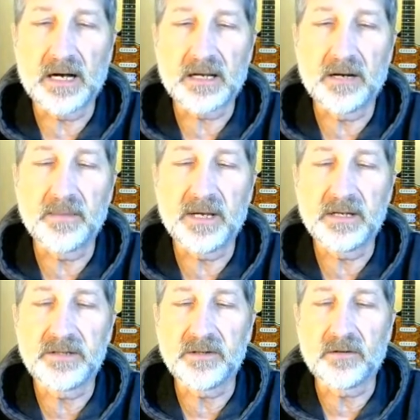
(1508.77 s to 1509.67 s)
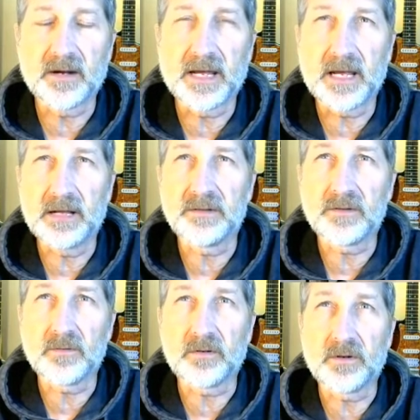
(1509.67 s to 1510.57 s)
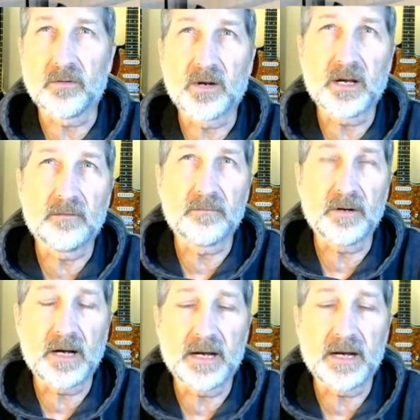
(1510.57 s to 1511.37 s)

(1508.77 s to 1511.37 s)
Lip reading: coming into your hands, or you're recovering